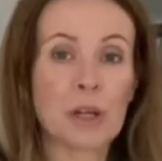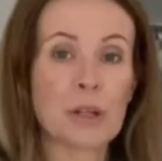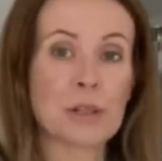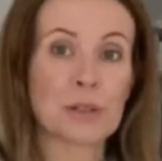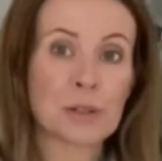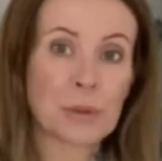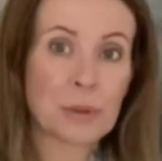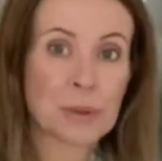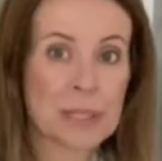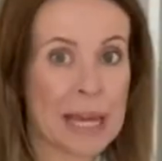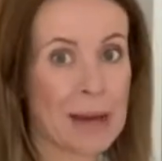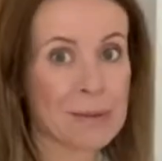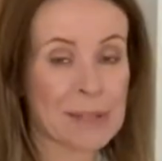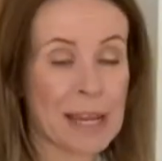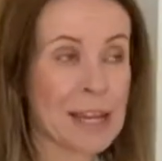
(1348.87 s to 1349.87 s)
sort
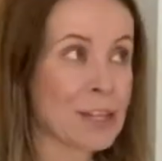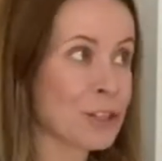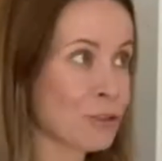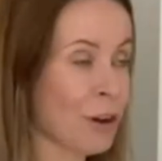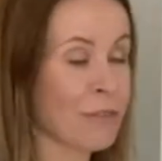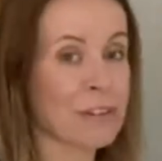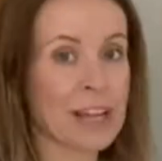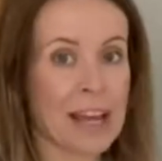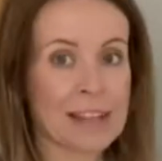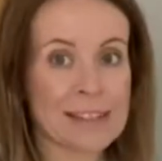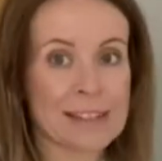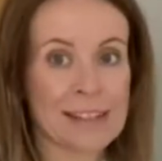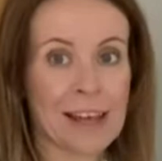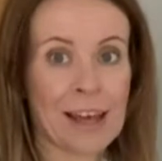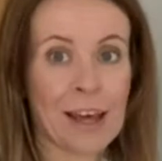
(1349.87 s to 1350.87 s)
out
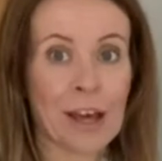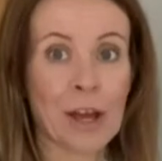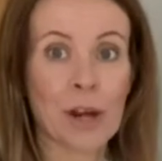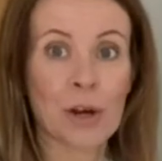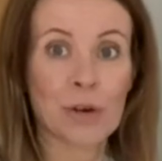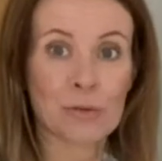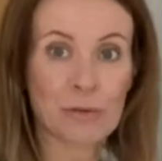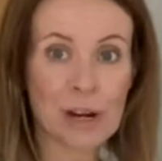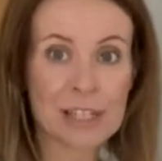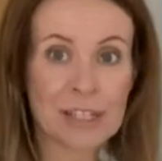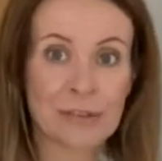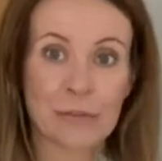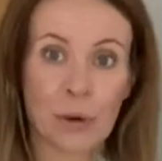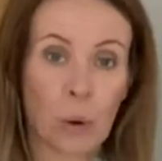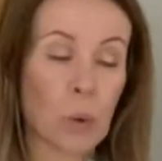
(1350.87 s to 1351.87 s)
extravaganza, ready
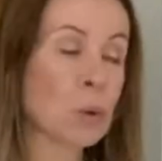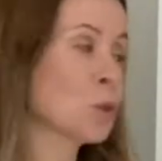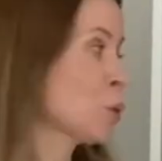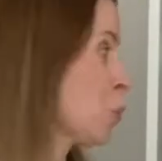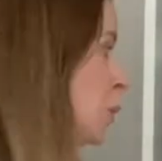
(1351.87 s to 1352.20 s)
for autumn